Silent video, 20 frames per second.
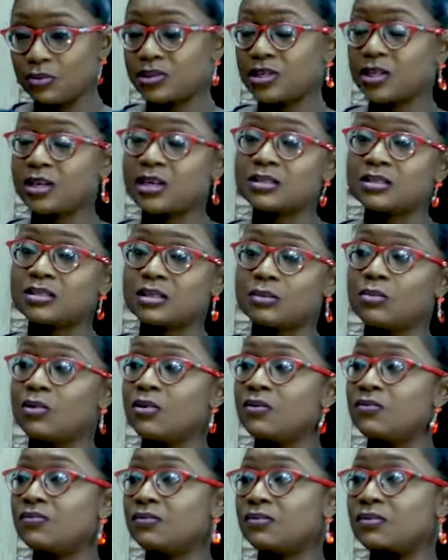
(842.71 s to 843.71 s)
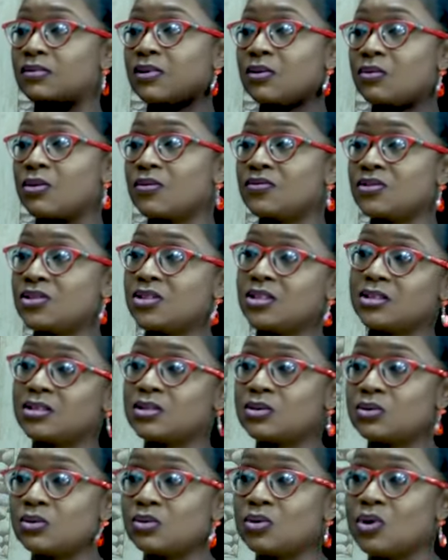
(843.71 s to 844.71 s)
were taking some of the
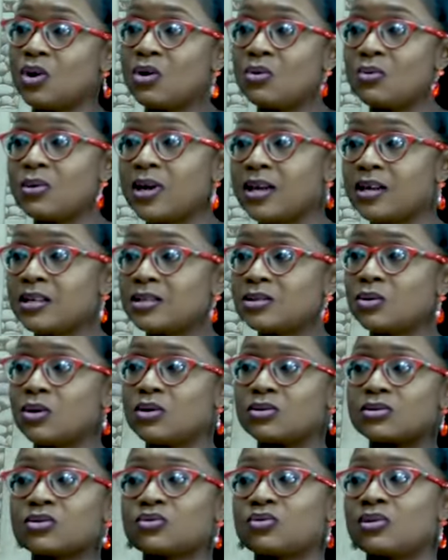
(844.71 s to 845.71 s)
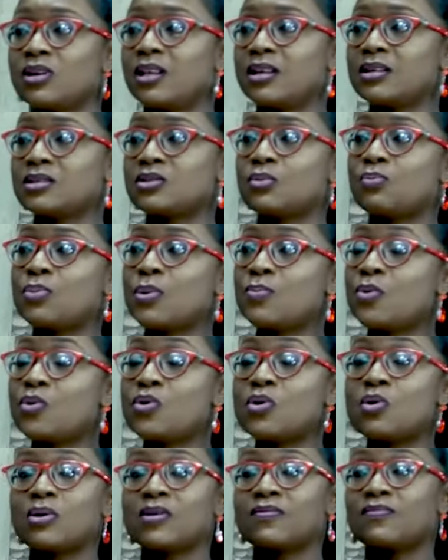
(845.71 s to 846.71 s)
refugees to Norway, to Australia. So
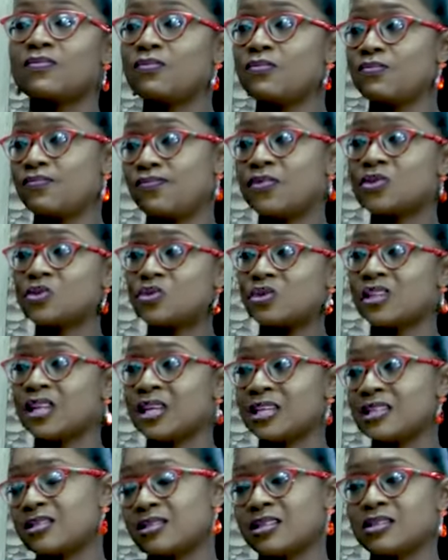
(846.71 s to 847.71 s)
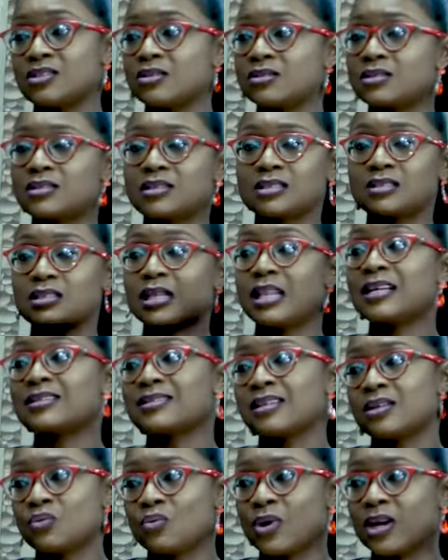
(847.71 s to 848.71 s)
people who were fortunate, they just
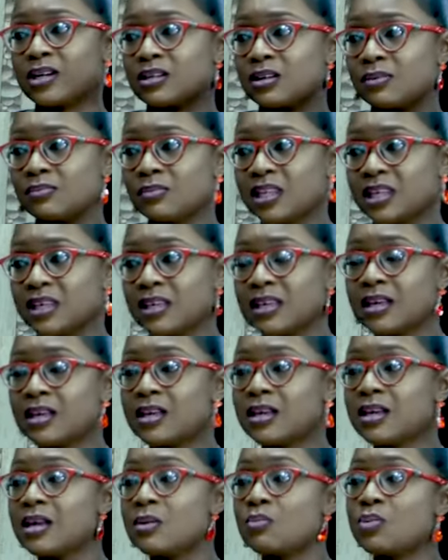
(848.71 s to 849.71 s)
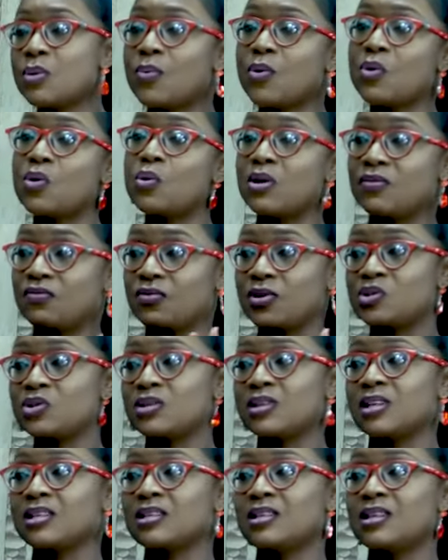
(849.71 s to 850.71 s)
selected randomly. People who were
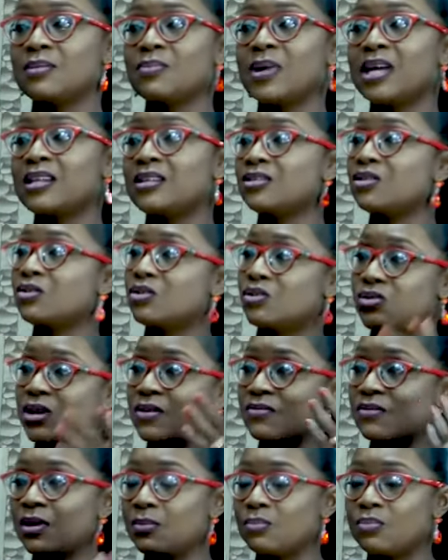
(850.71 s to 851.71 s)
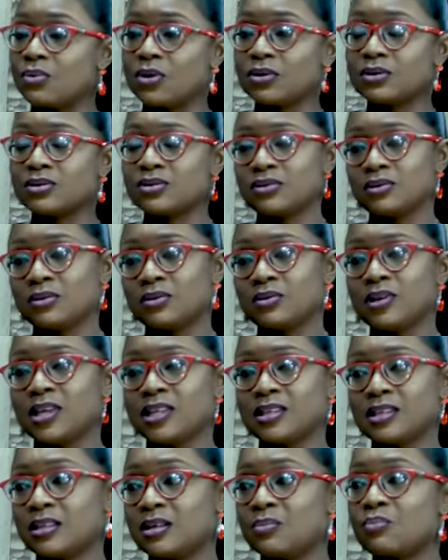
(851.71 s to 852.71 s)
fortunate, they managed to travel abroad, you know,
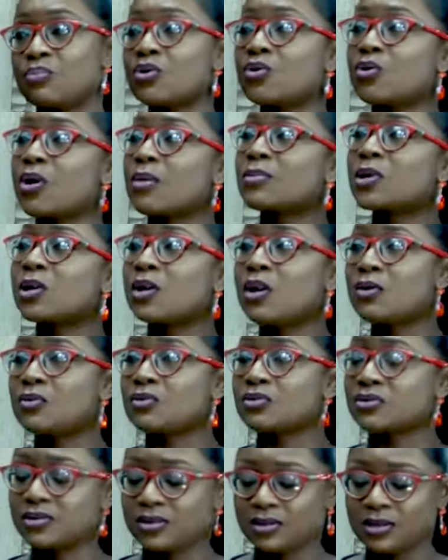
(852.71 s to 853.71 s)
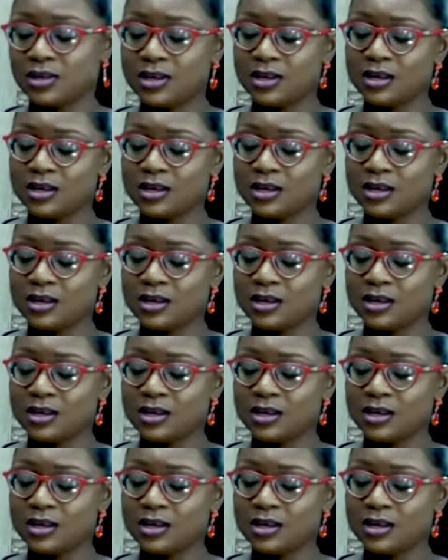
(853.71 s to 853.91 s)
and then the program closed.